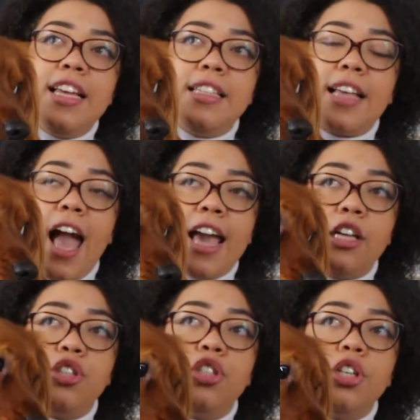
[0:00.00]
his
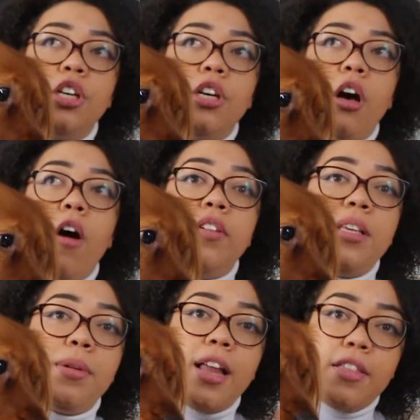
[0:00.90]
cage,
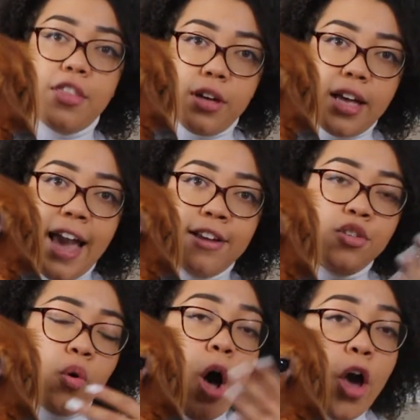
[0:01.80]
obviously with like the cage
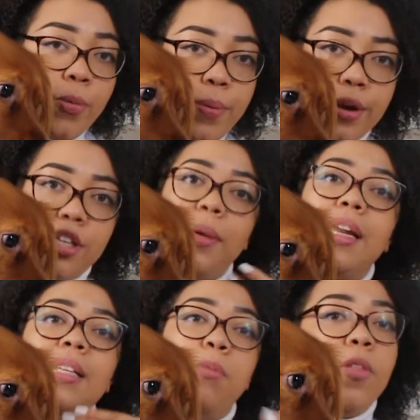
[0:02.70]
door open so he
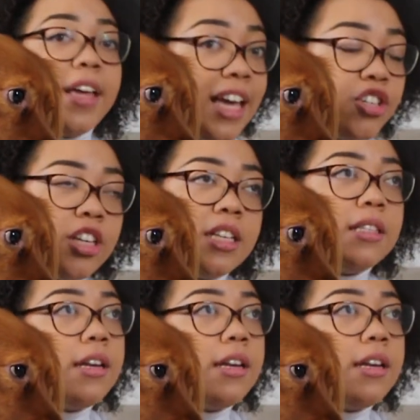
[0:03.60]
could explore the kitchen and